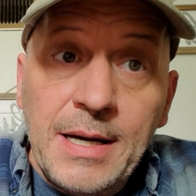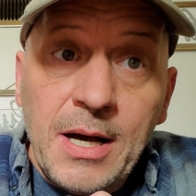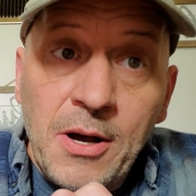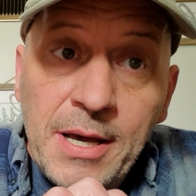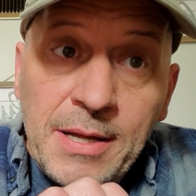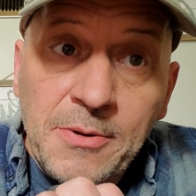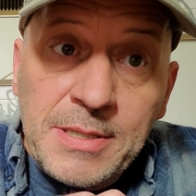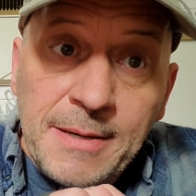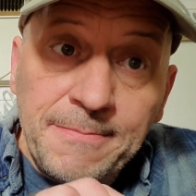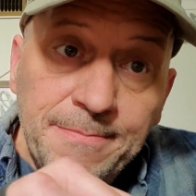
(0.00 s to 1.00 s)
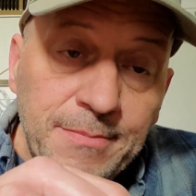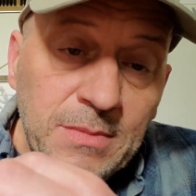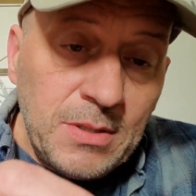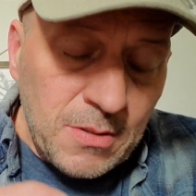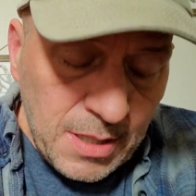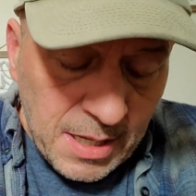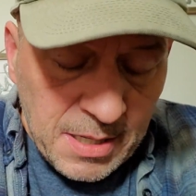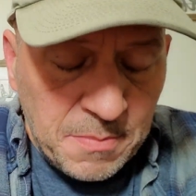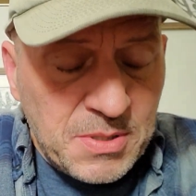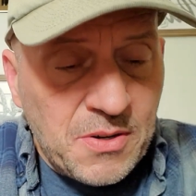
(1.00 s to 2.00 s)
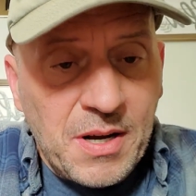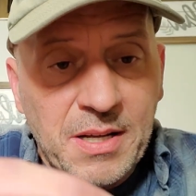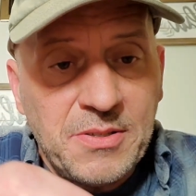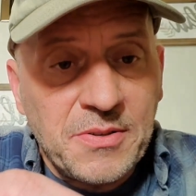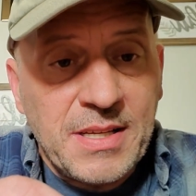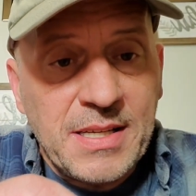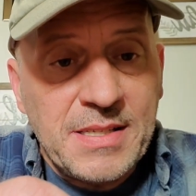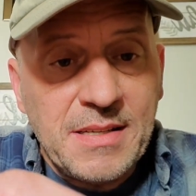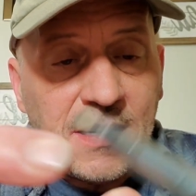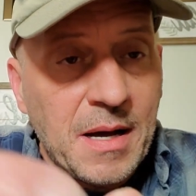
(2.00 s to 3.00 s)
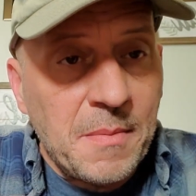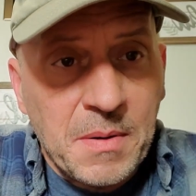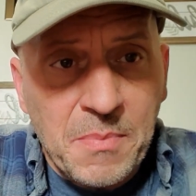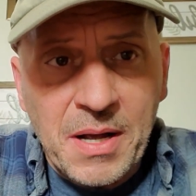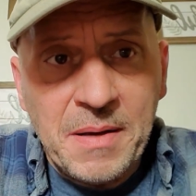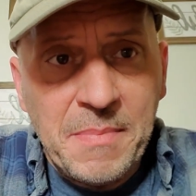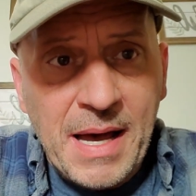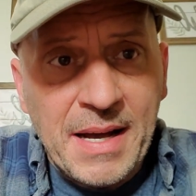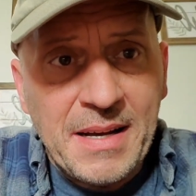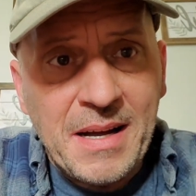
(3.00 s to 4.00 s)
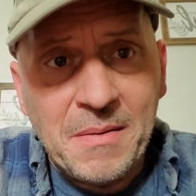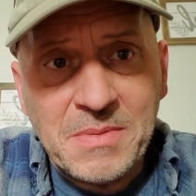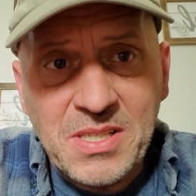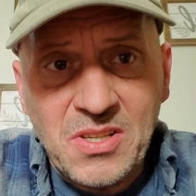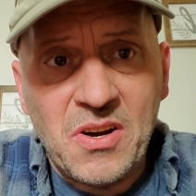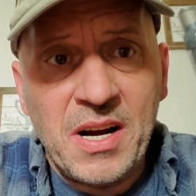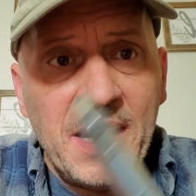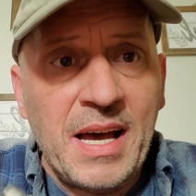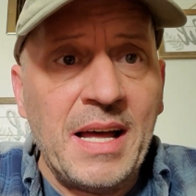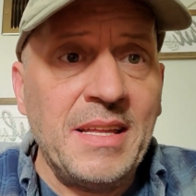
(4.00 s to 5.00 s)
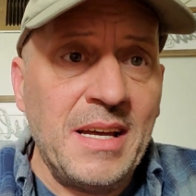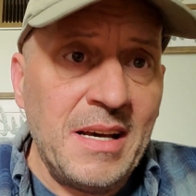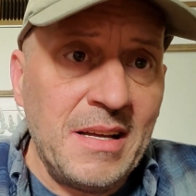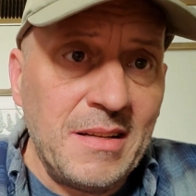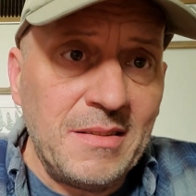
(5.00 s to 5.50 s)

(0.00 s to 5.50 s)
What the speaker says: all you gotta do is say, God, I'm sorry I took this. I'm gonna bring it back. I'm sorry I did it.